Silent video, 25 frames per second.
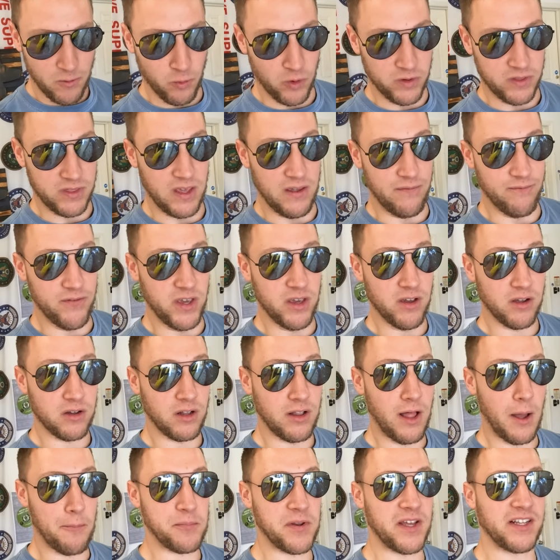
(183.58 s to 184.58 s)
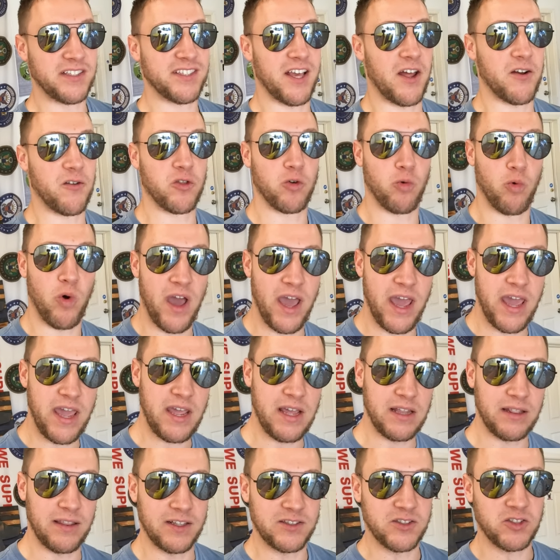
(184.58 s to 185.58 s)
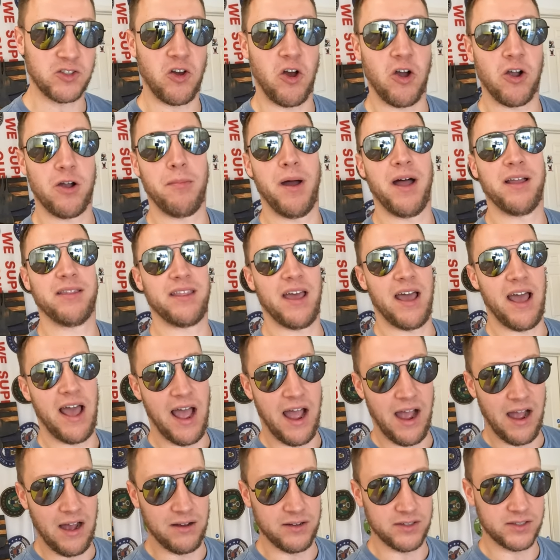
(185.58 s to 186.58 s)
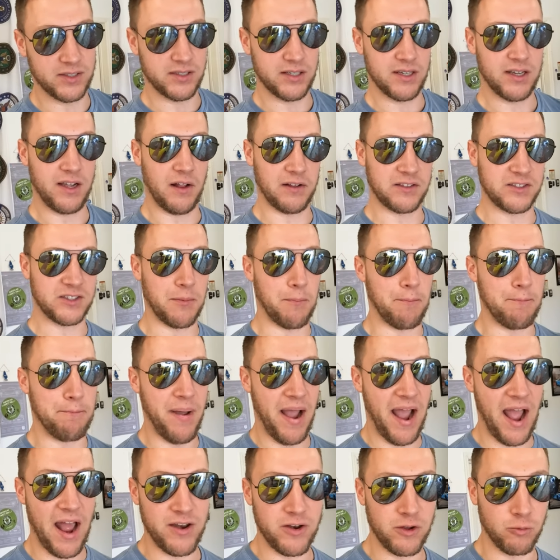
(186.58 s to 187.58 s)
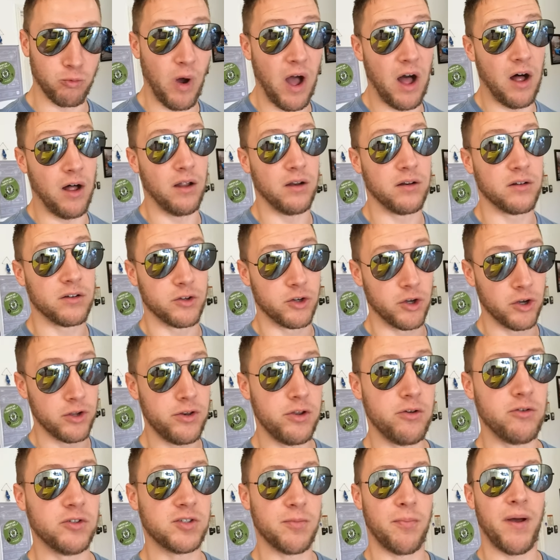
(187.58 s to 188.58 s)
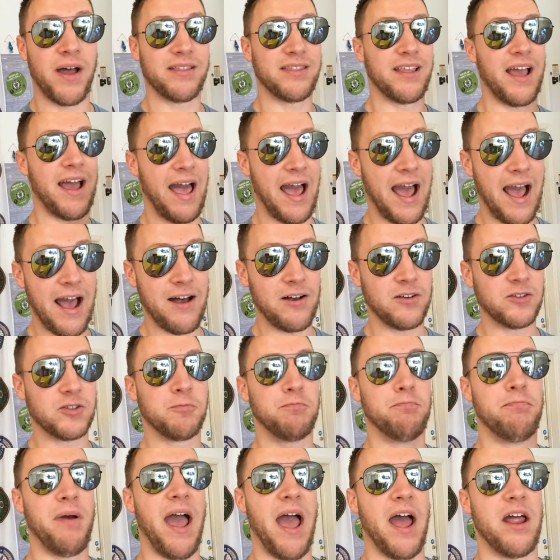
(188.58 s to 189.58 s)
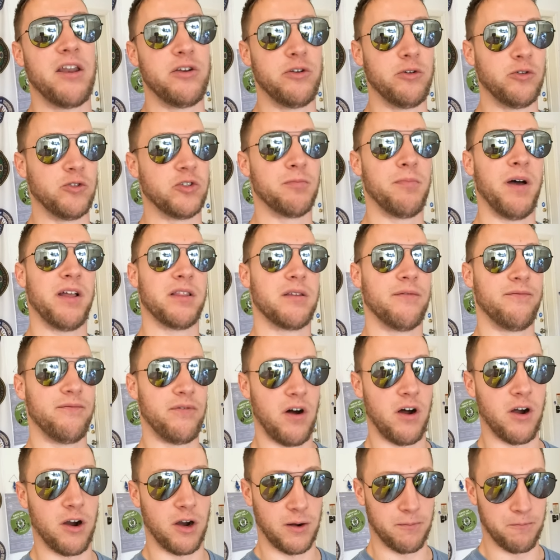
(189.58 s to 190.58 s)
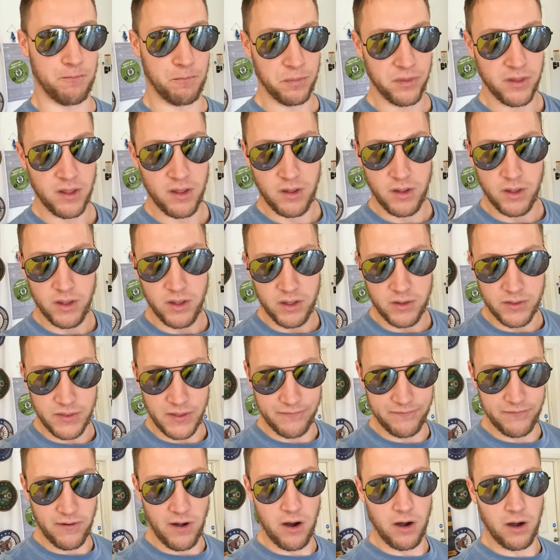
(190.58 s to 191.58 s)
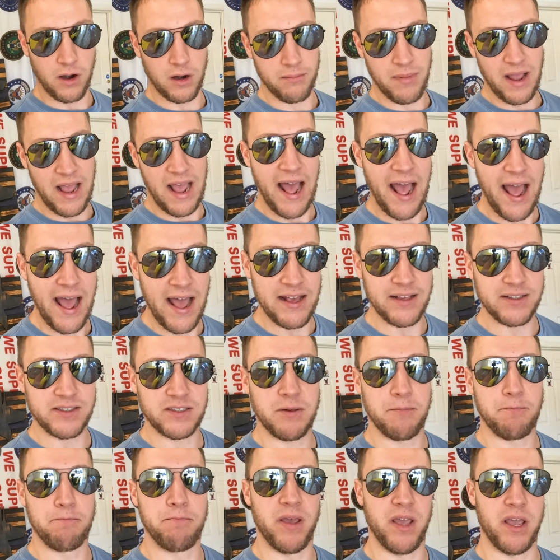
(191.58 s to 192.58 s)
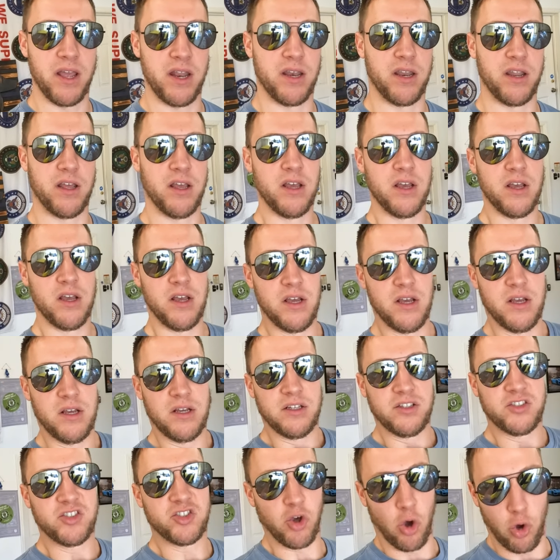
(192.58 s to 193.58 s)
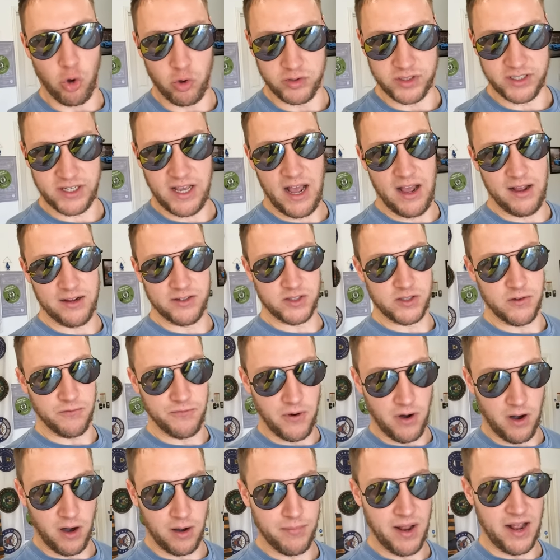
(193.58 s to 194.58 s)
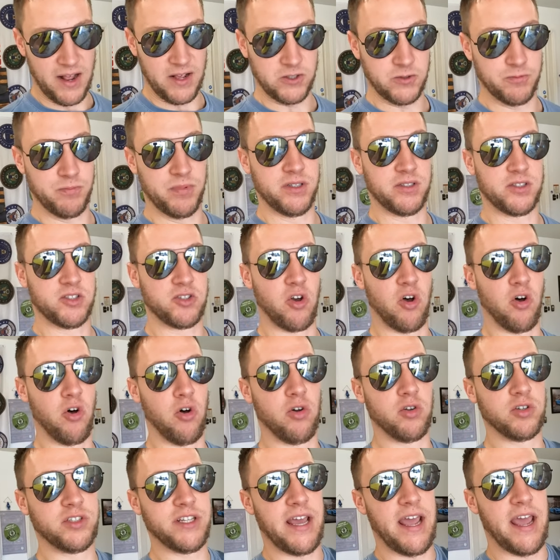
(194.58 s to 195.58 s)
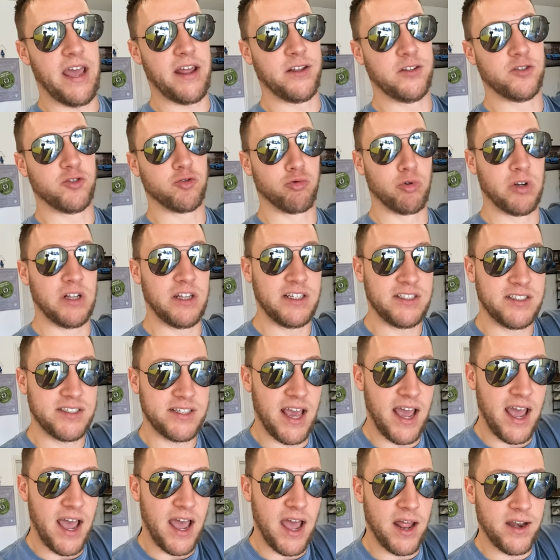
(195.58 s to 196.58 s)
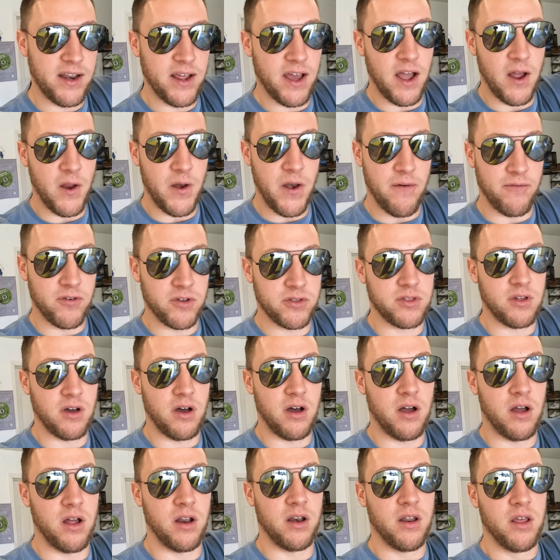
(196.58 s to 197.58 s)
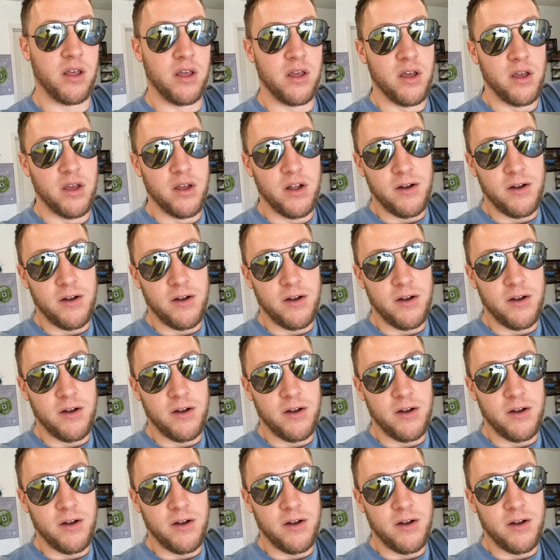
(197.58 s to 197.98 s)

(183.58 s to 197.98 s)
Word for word: with the vehicle updates out of the way, let's talk about the house. Got some bad news. Well, good news about the house, bad news about the farm. The farm has been sold, guys. The farm has been sold, and it's really sad. I never thought